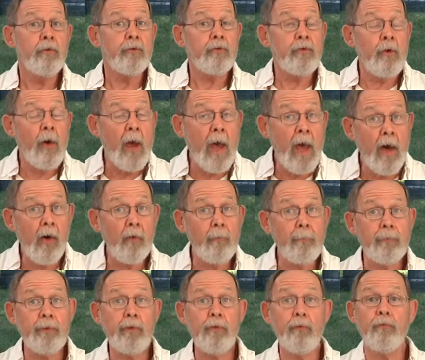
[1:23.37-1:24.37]
to
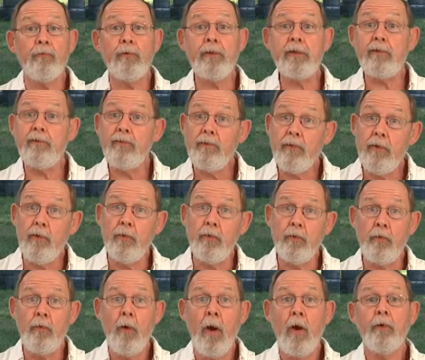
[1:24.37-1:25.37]
help you
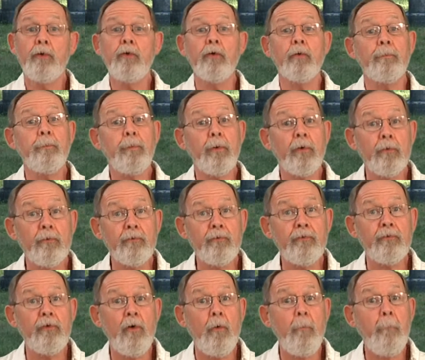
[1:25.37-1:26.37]
renew your
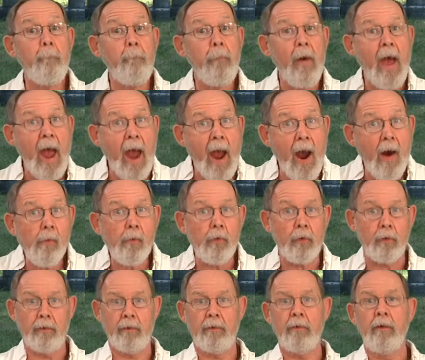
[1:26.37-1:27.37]
personal
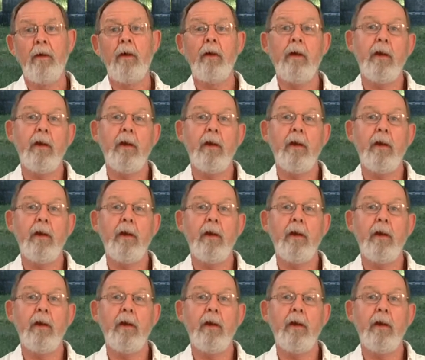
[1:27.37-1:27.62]
power